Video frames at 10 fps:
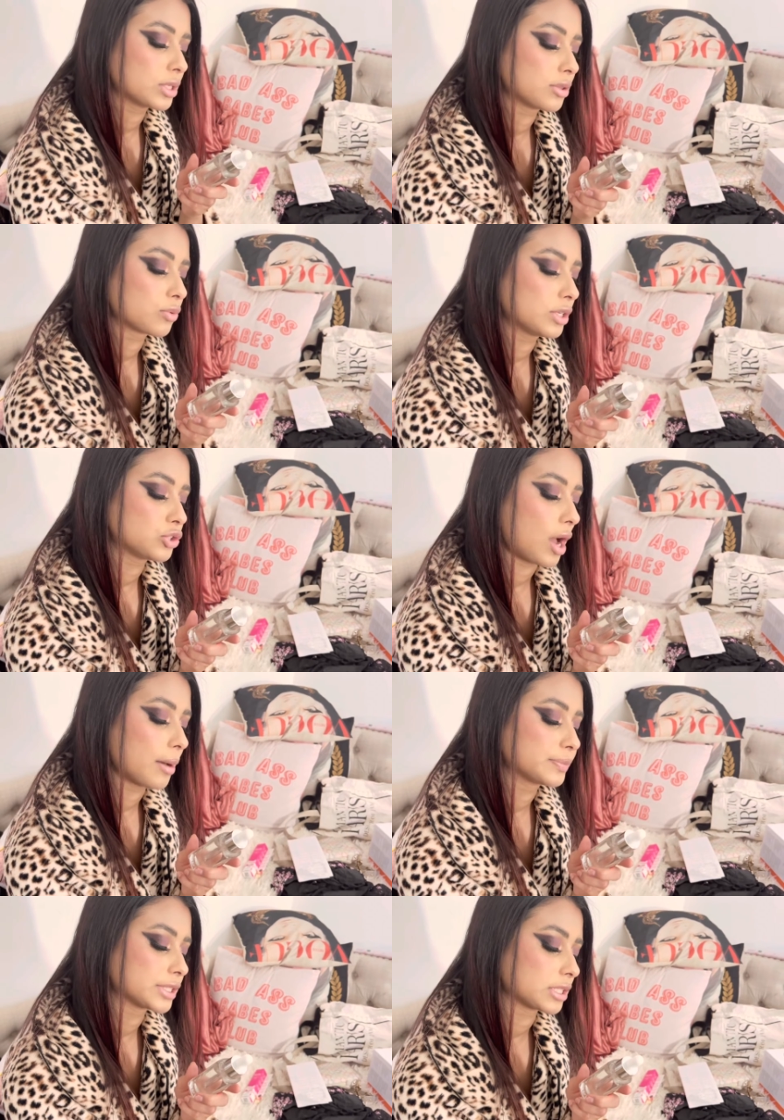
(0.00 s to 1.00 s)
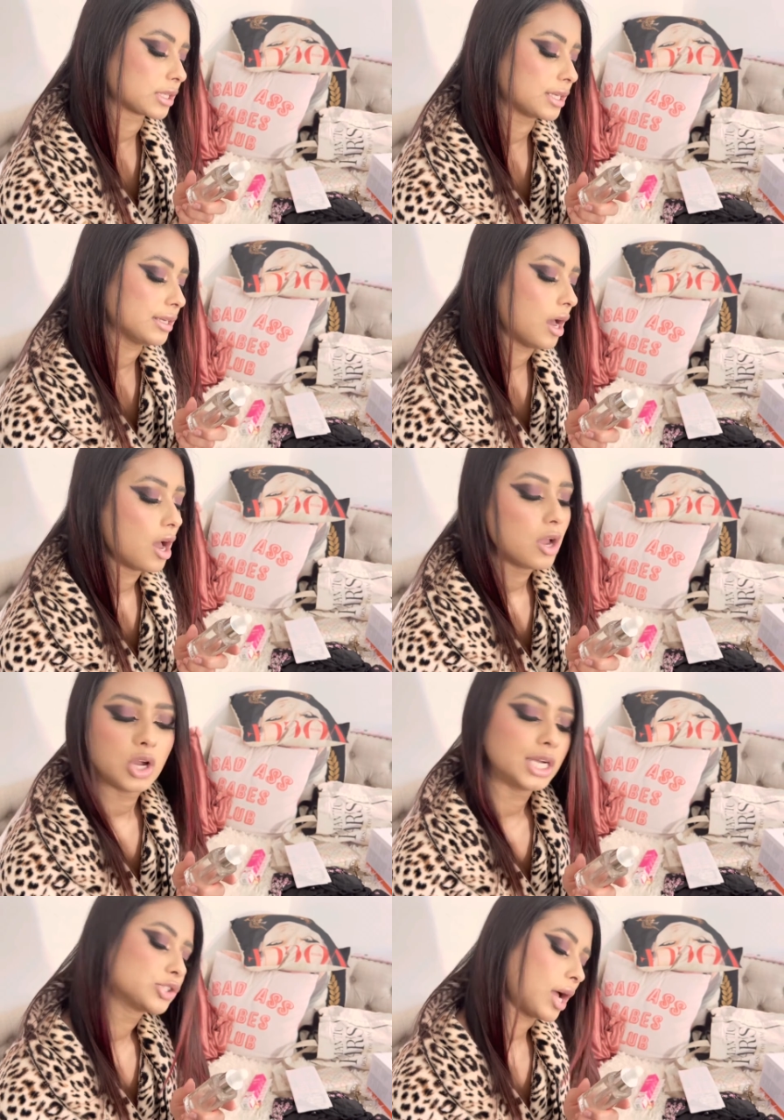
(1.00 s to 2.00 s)
3 drops to clean
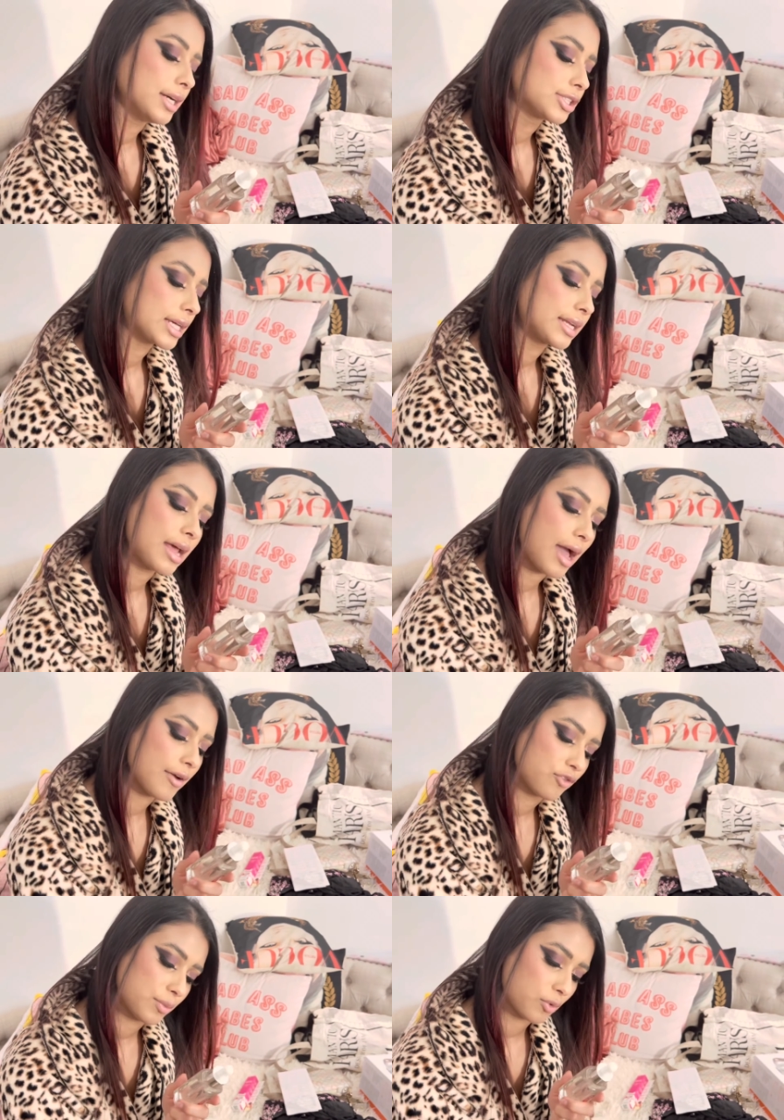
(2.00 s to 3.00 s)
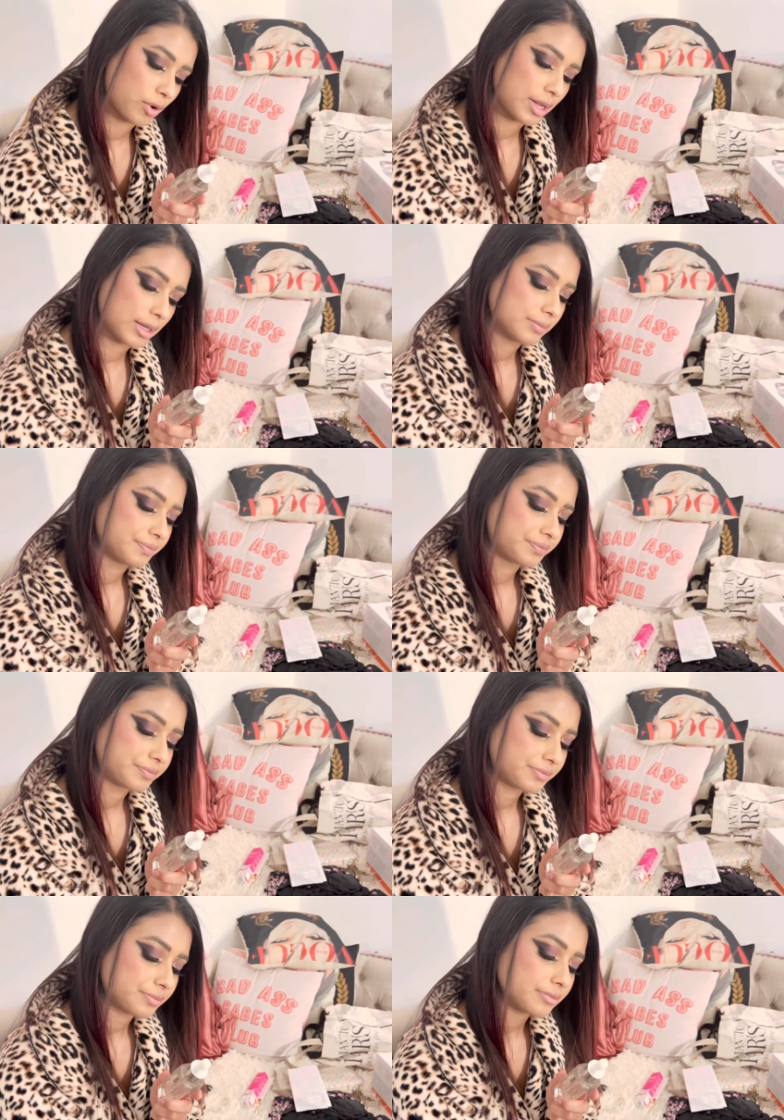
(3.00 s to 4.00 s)
dry skin every morning
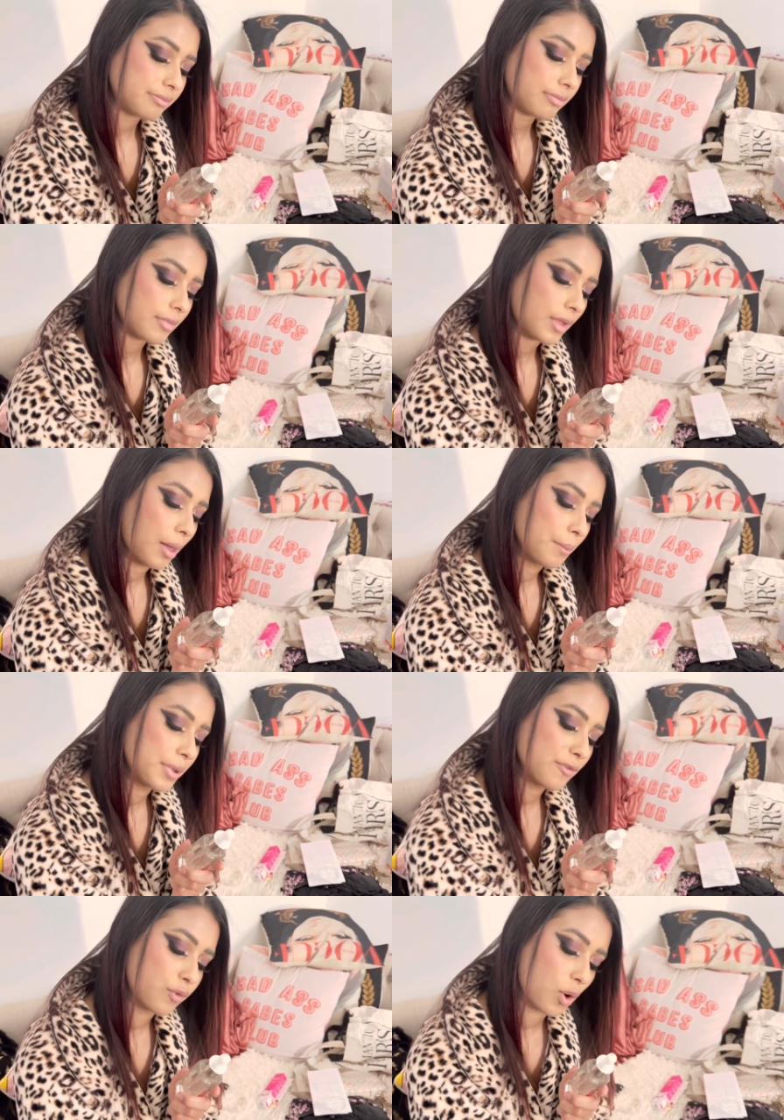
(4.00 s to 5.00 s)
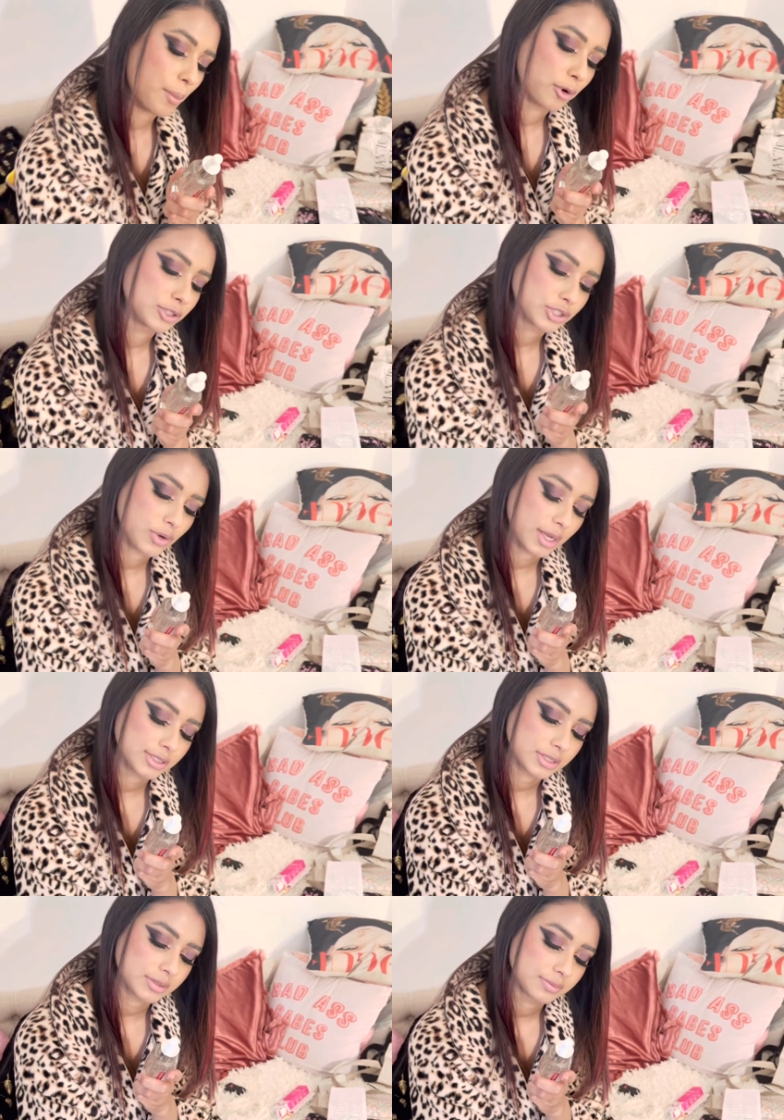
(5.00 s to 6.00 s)
before
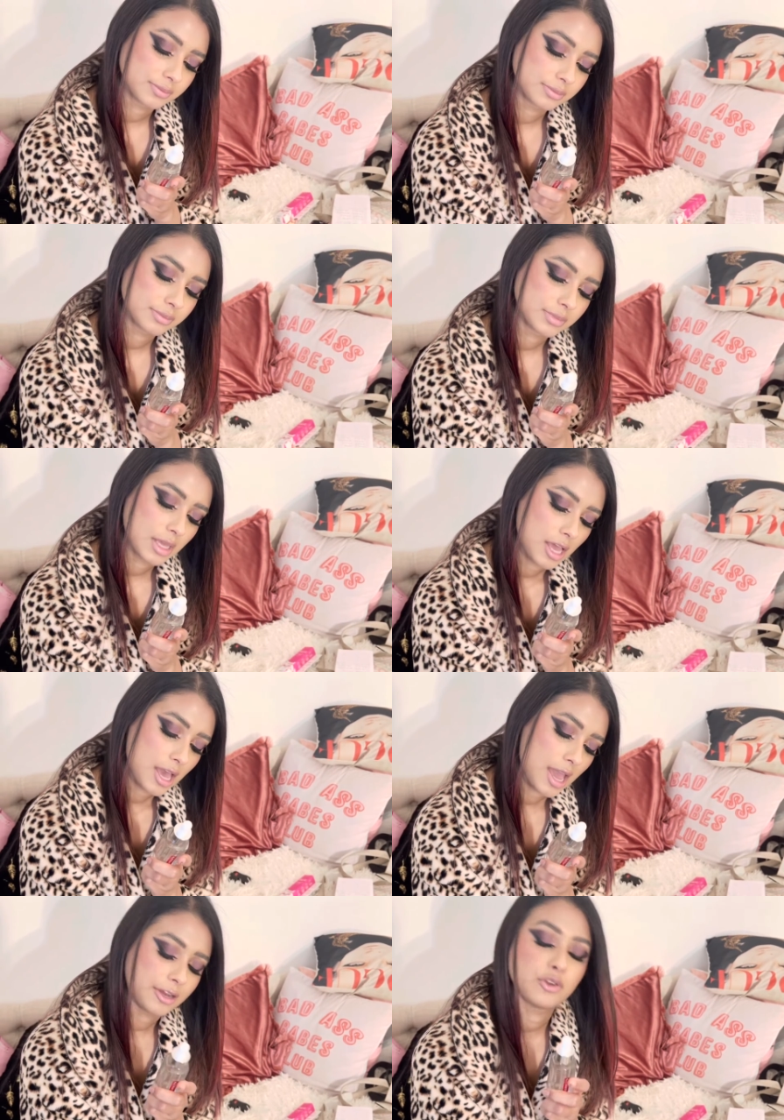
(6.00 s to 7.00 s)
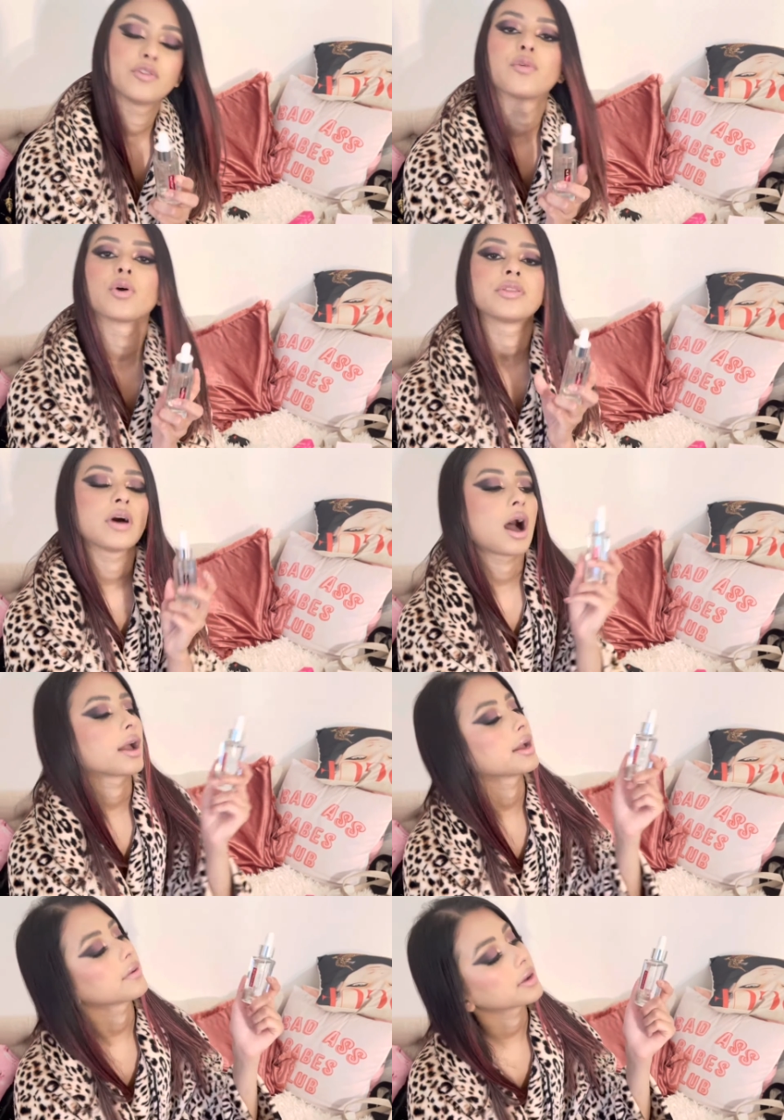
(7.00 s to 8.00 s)
moisturizer, and you avoid the
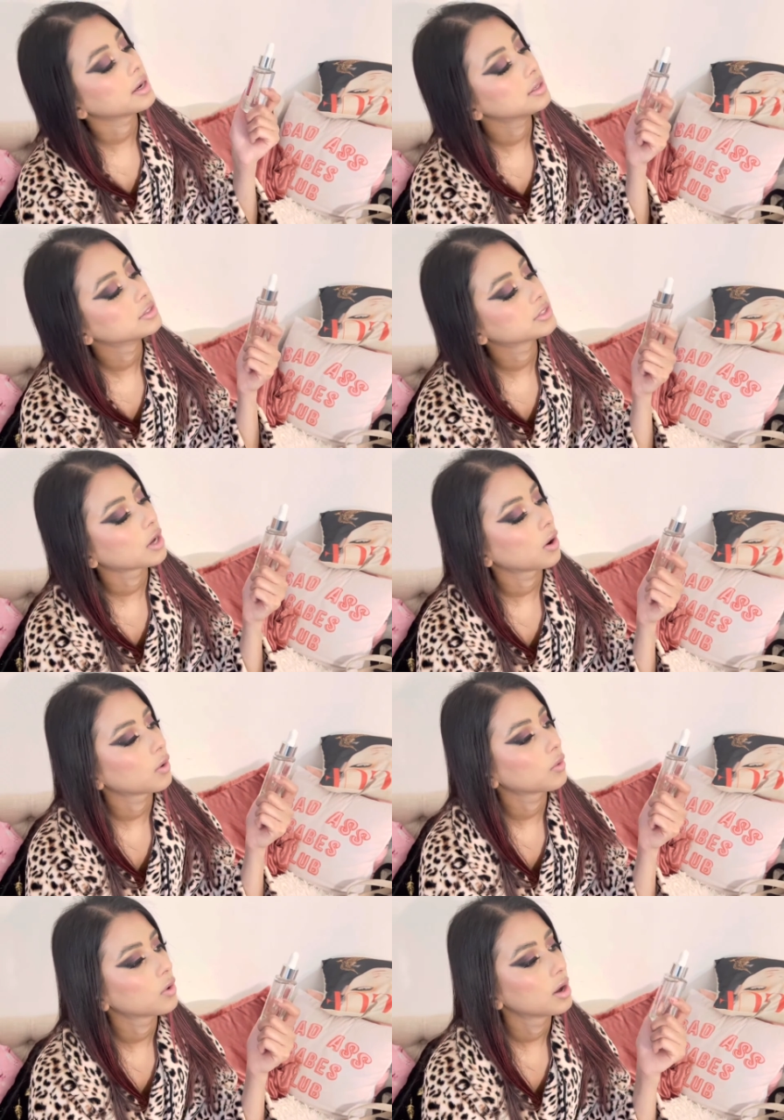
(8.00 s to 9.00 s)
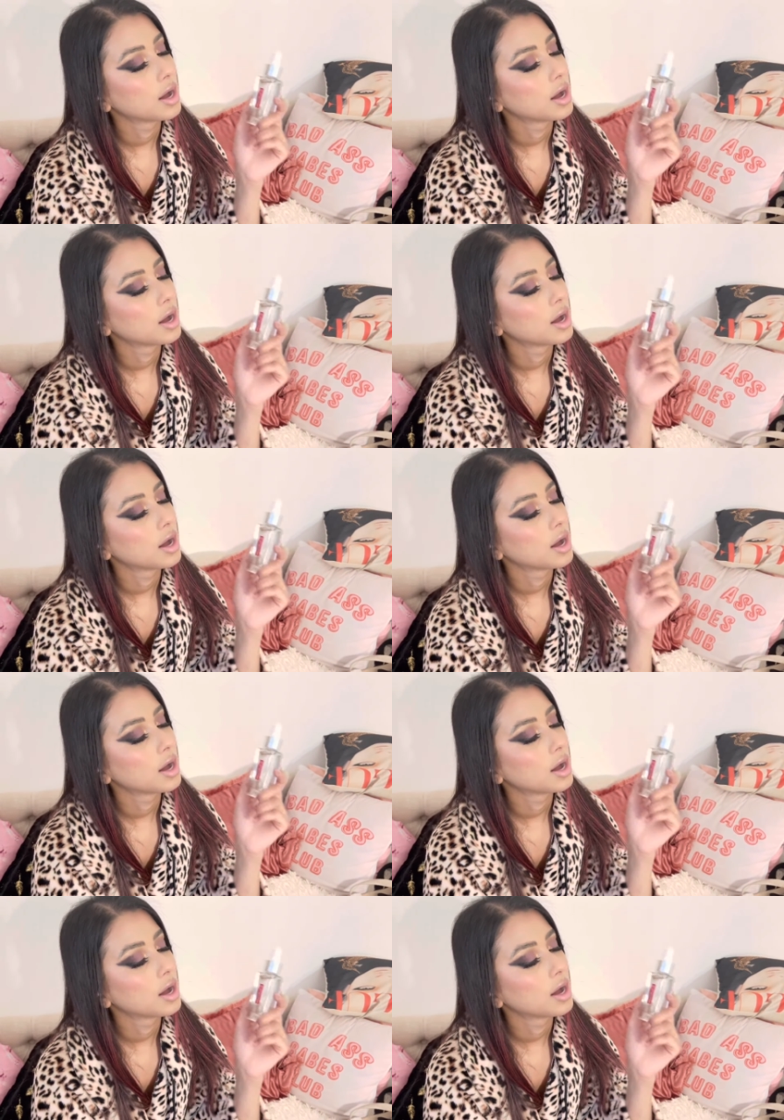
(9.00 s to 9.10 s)
eye area. So